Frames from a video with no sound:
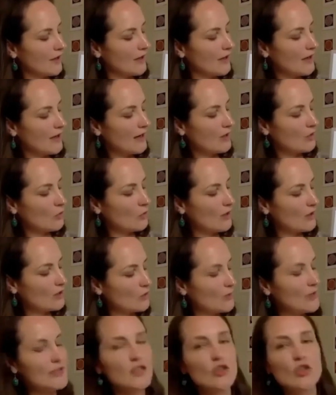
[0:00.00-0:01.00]
and what
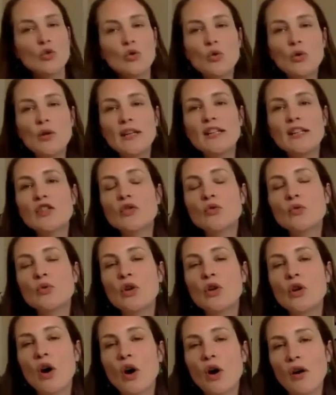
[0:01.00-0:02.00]
we do is to
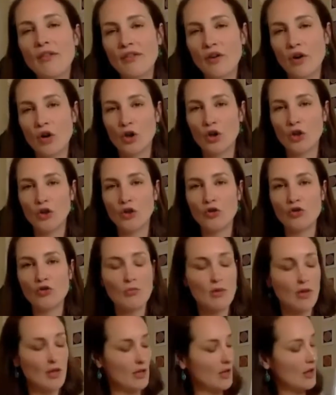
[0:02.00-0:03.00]
love our
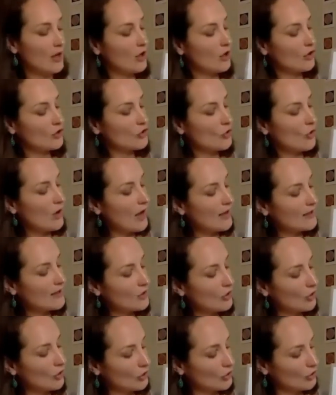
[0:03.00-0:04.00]
human. So as
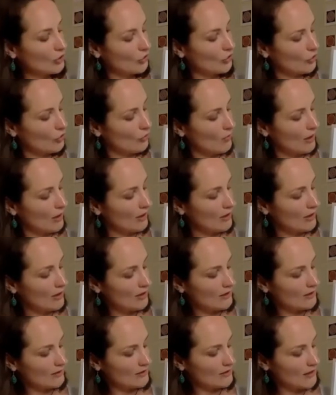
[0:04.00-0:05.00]
our human
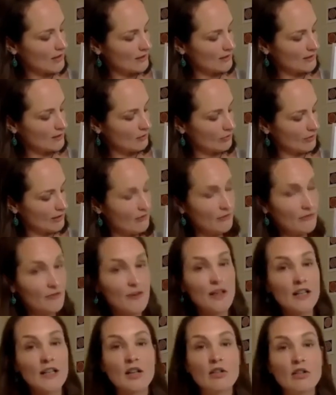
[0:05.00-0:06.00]
starts really
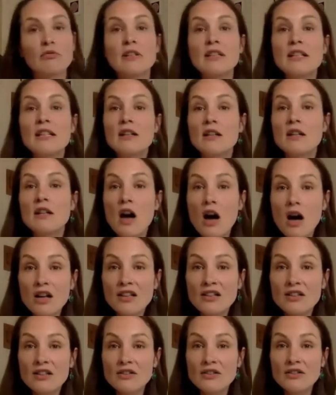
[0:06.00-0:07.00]
feeling really
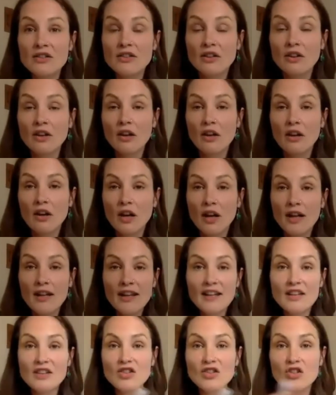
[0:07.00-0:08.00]
lost and
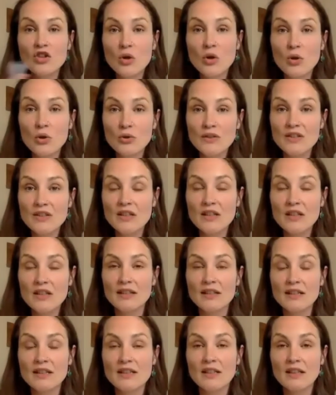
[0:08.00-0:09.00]

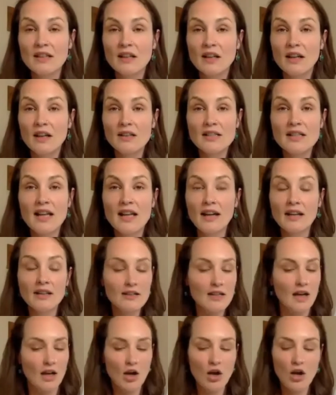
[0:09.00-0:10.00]
exhausted, it's
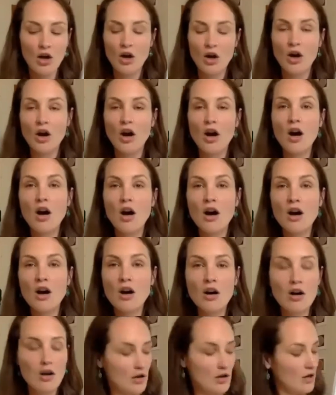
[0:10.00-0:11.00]
like,
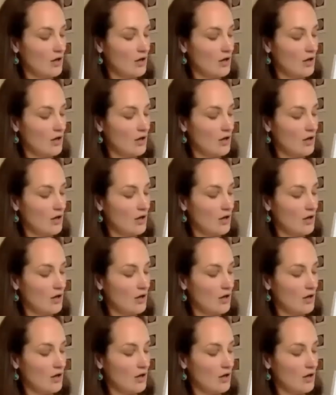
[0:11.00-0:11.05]
oh,